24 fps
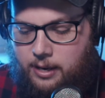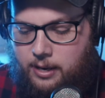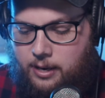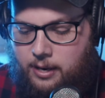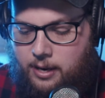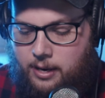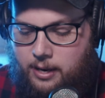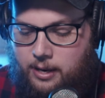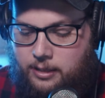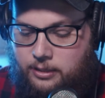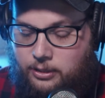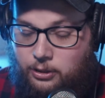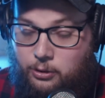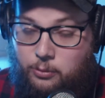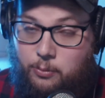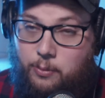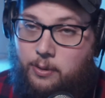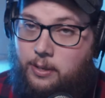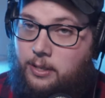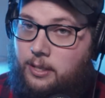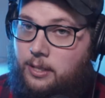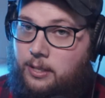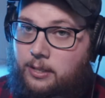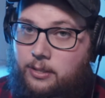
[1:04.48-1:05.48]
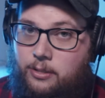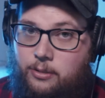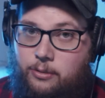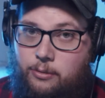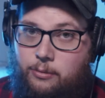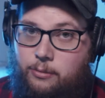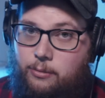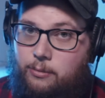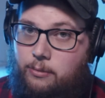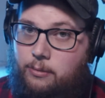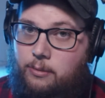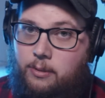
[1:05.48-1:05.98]
I just wanted
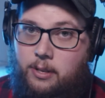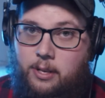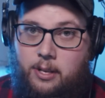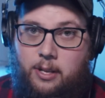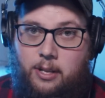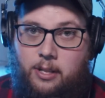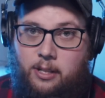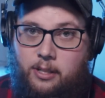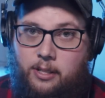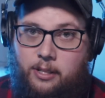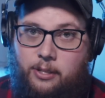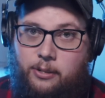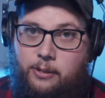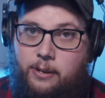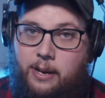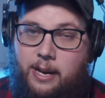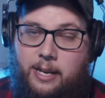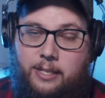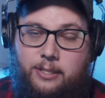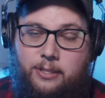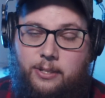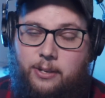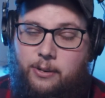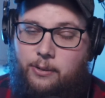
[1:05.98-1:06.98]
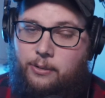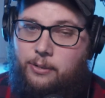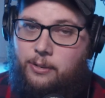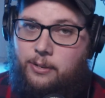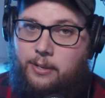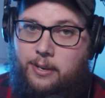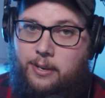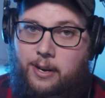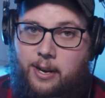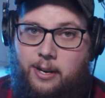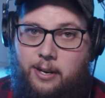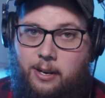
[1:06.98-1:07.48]
to let you guys know you're
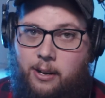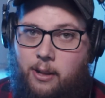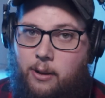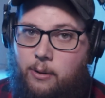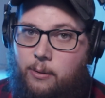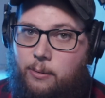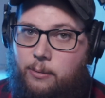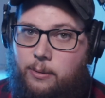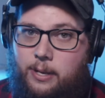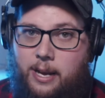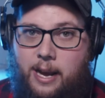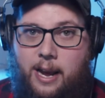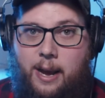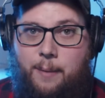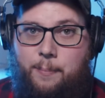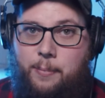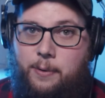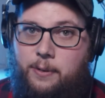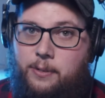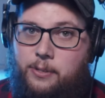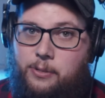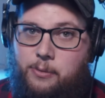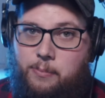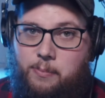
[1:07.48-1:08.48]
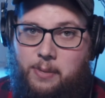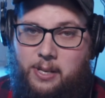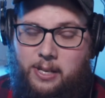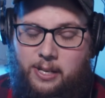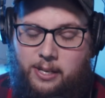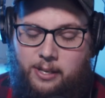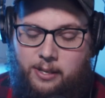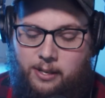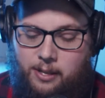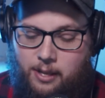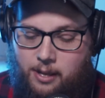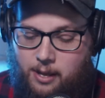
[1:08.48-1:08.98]
not alone. Happened to
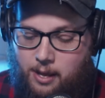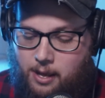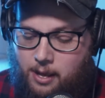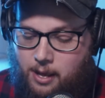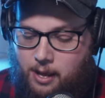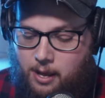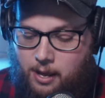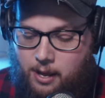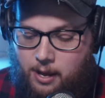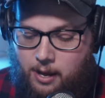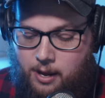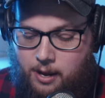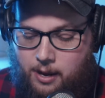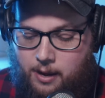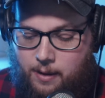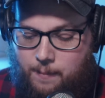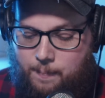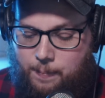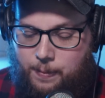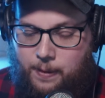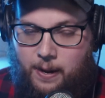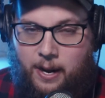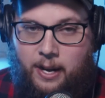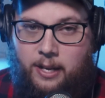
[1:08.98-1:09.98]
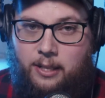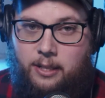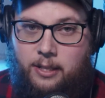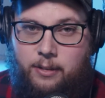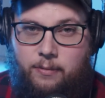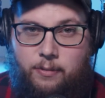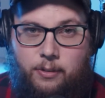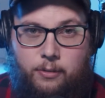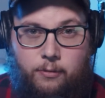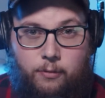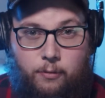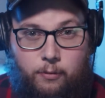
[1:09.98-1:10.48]
me. Um, I live
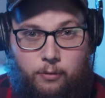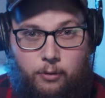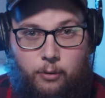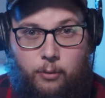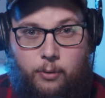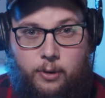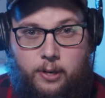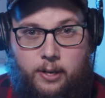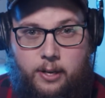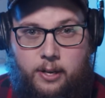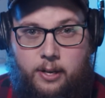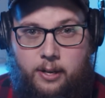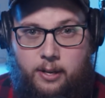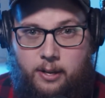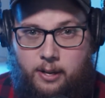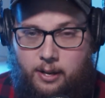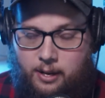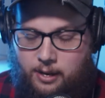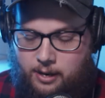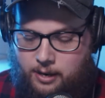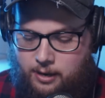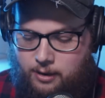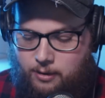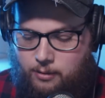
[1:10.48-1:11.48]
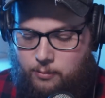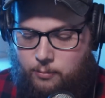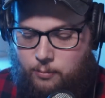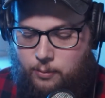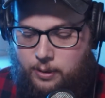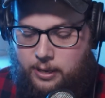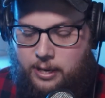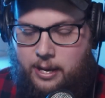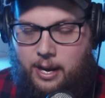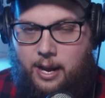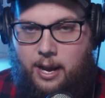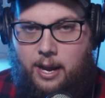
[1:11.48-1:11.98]
in Florida and
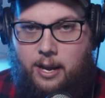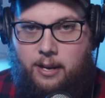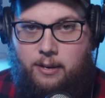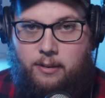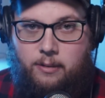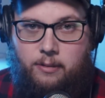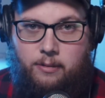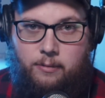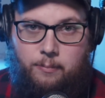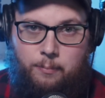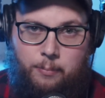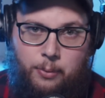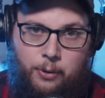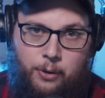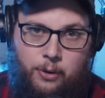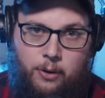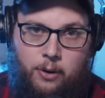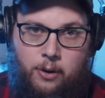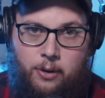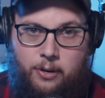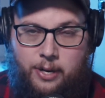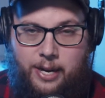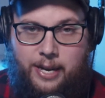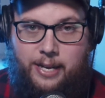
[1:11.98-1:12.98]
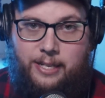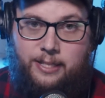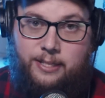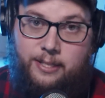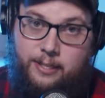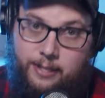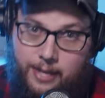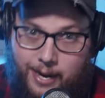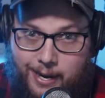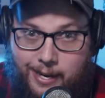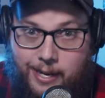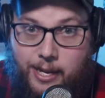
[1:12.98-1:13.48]
we got put on a
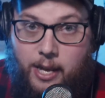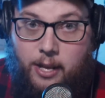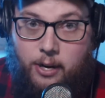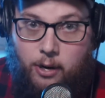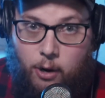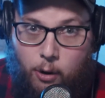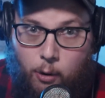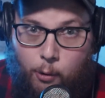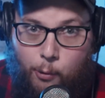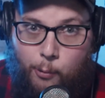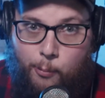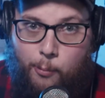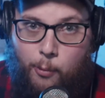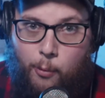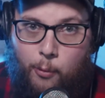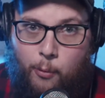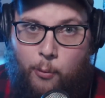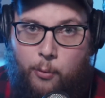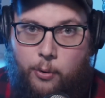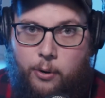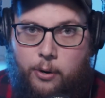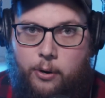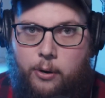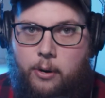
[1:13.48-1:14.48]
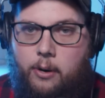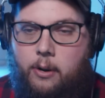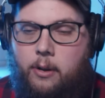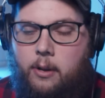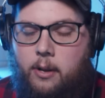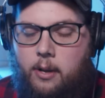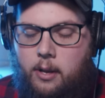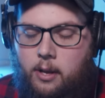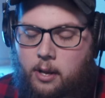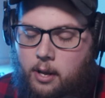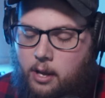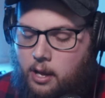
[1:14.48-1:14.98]
stay at home order
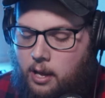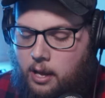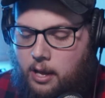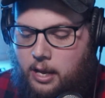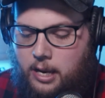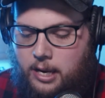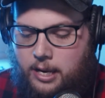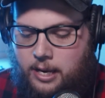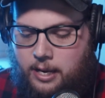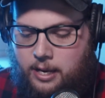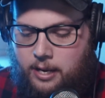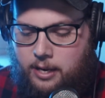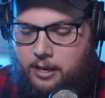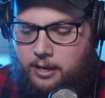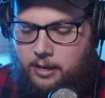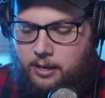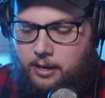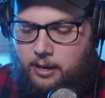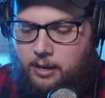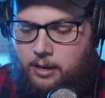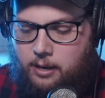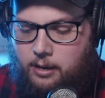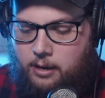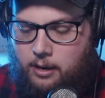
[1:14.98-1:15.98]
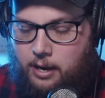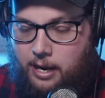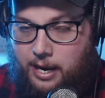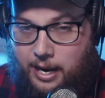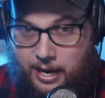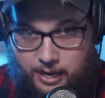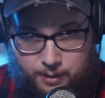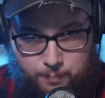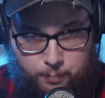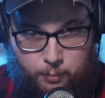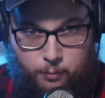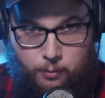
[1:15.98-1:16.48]
in
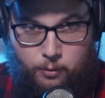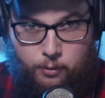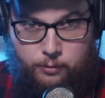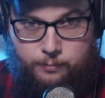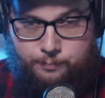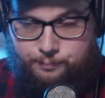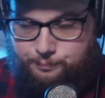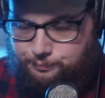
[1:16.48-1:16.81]
April,